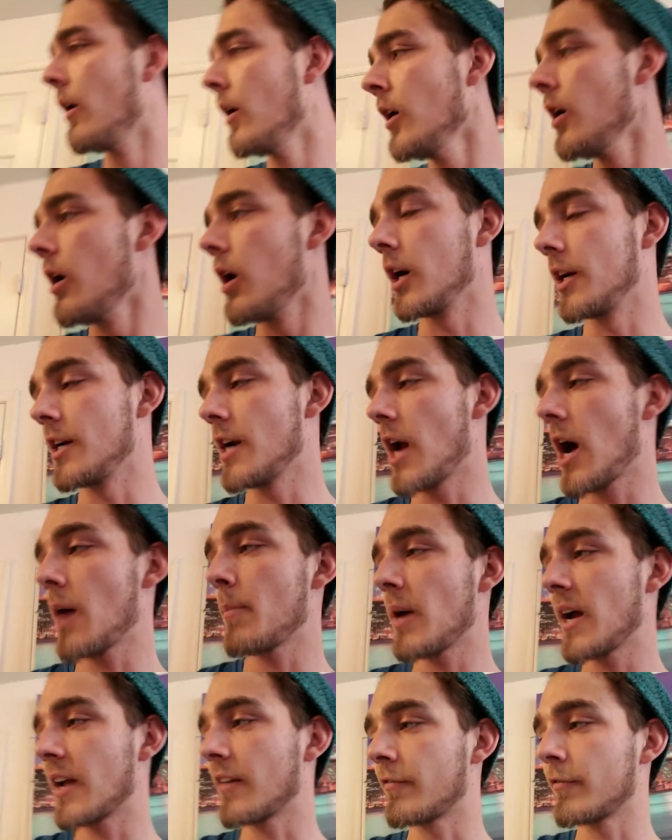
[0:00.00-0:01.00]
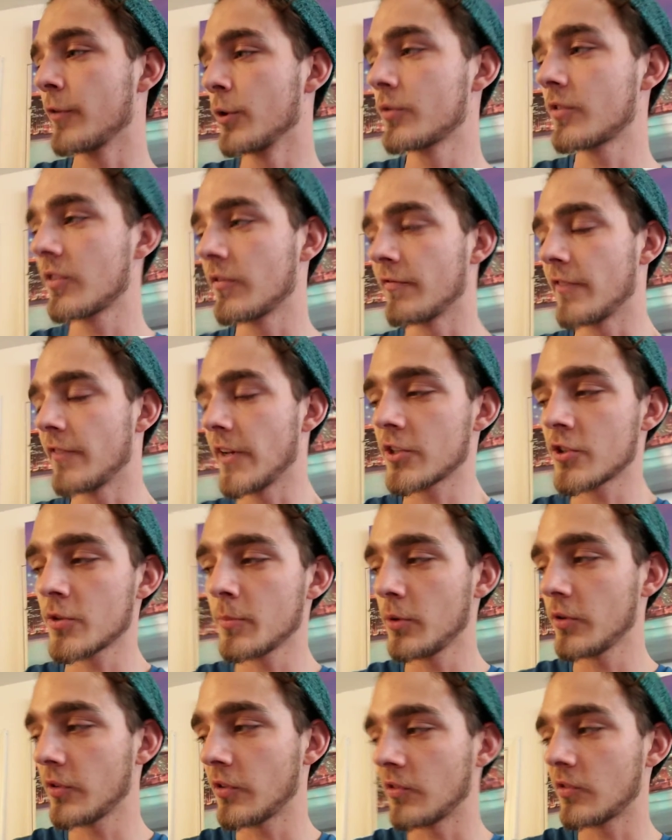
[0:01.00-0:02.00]
on not buying fruits and
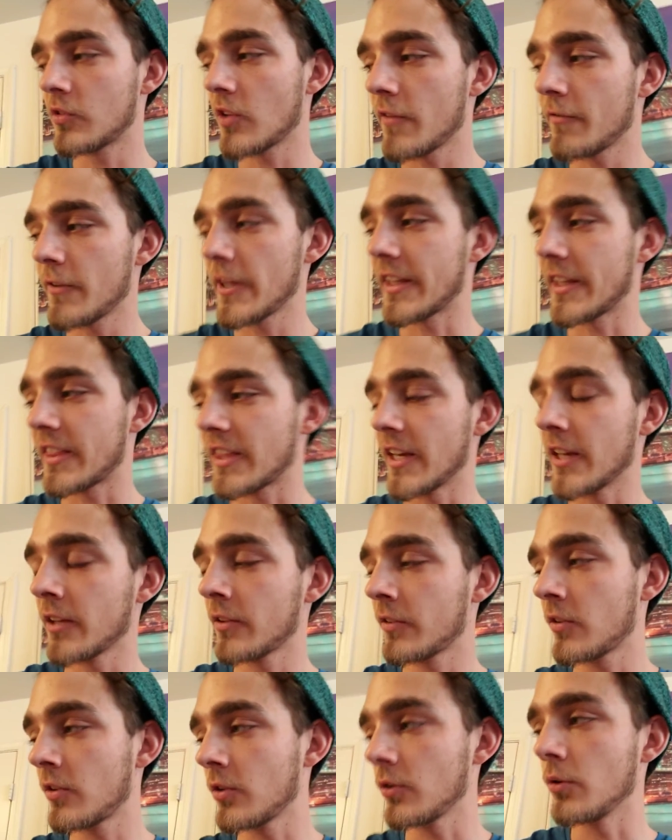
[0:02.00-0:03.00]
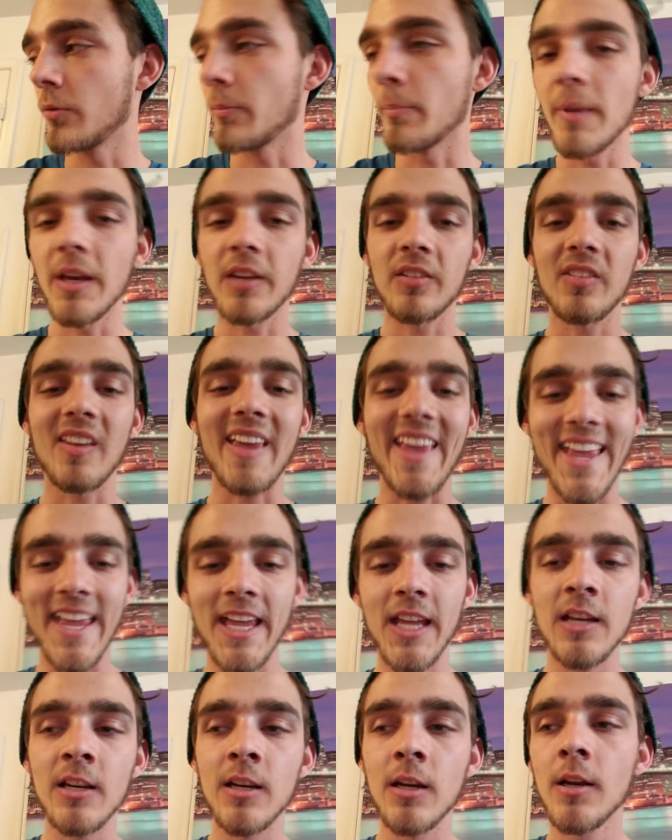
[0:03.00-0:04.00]
vegetables and stuff like this to mix
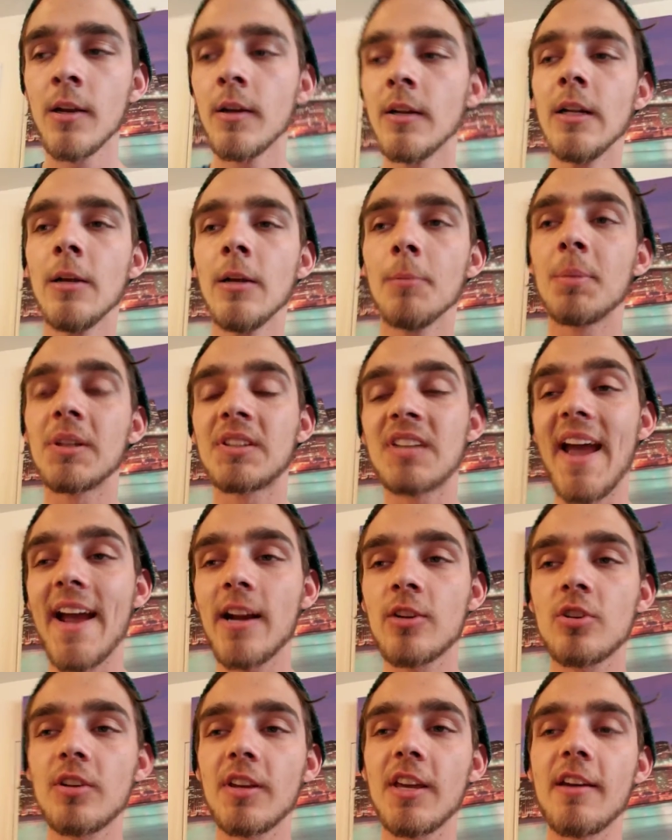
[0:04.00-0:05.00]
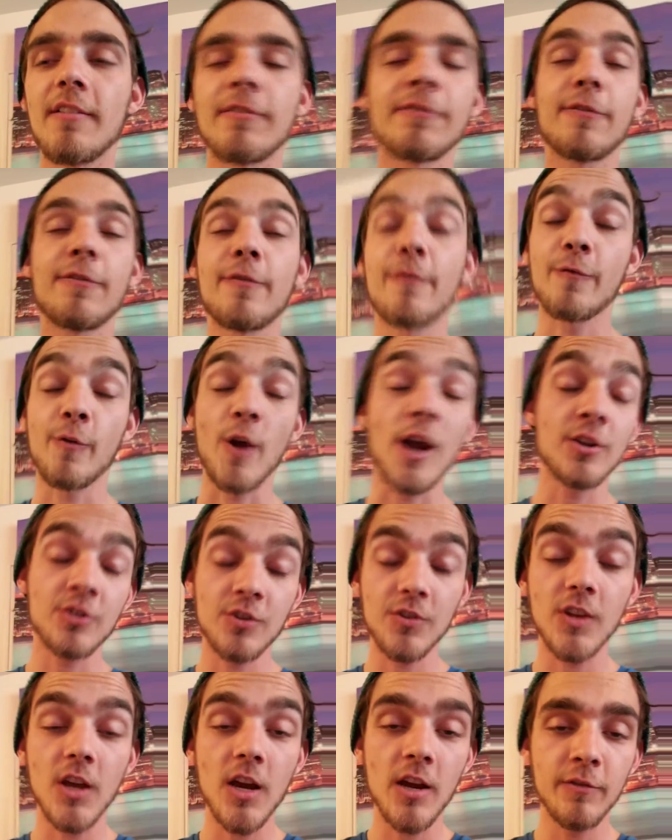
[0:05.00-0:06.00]
in, but to actually get fresh
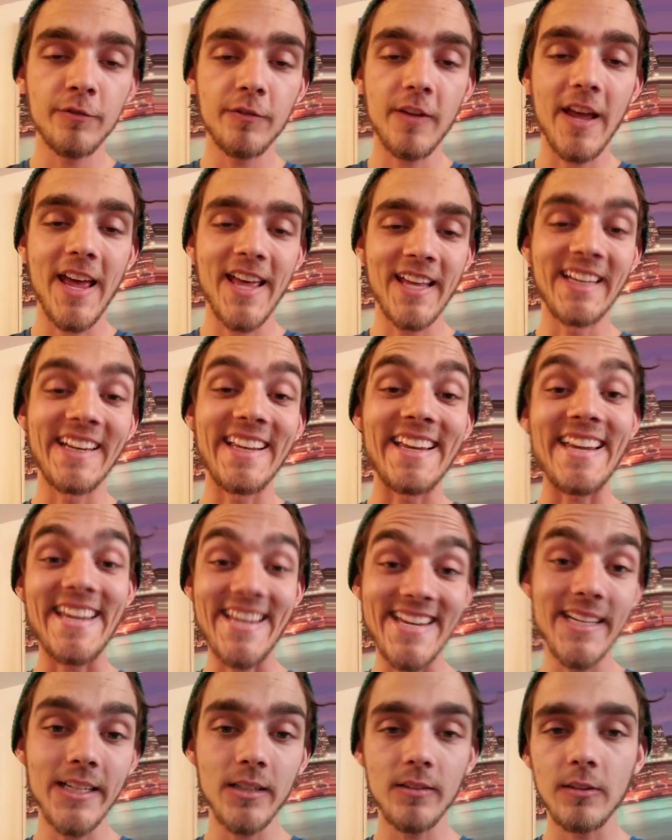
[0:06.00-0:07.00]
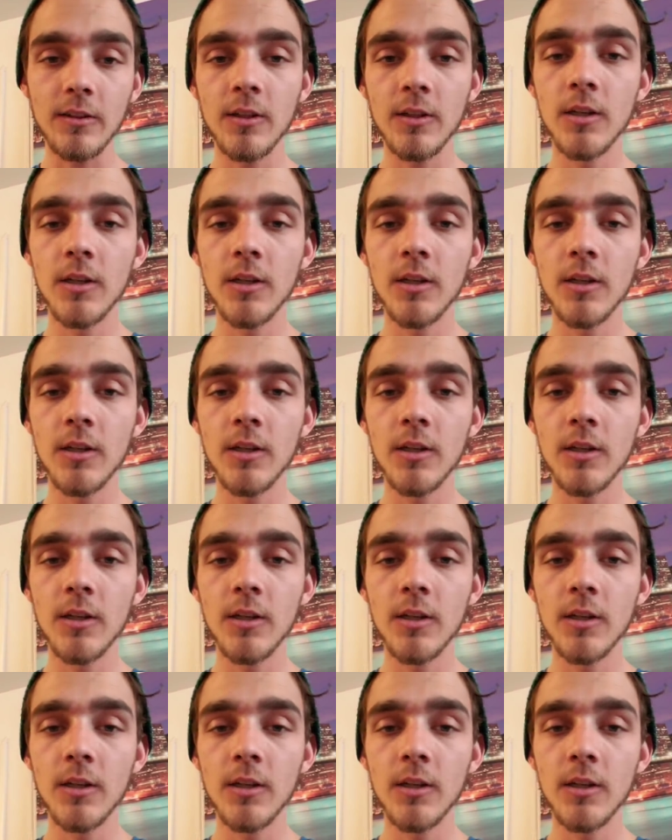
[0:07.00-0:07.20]
stuff and eat it.